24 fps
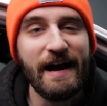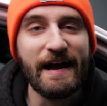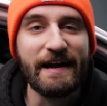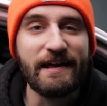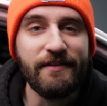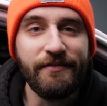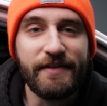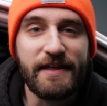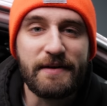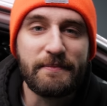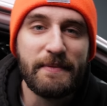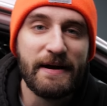I
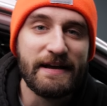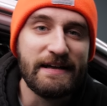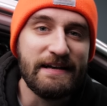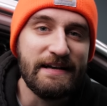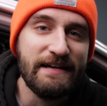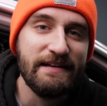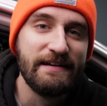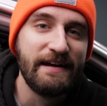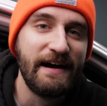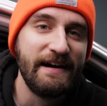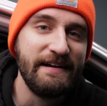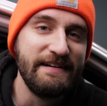can link my
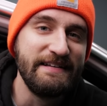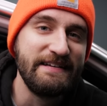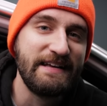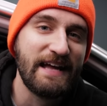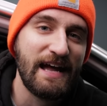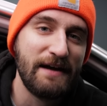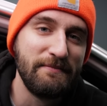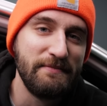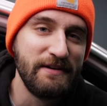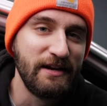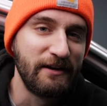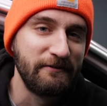E90
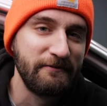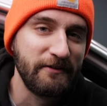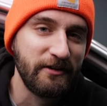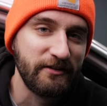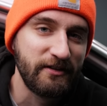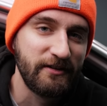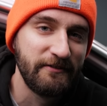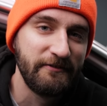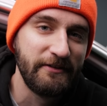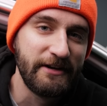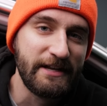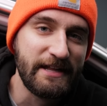cabin air
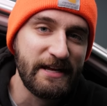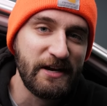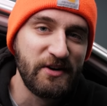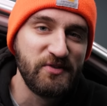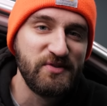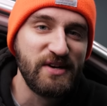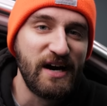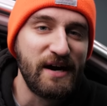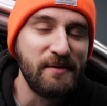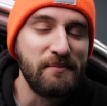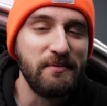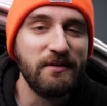filter
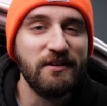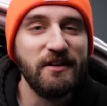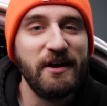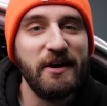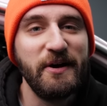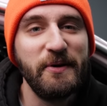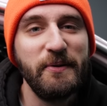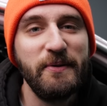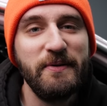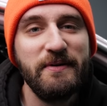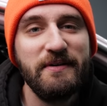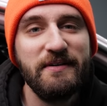video down
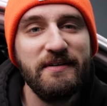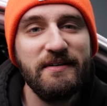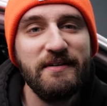below.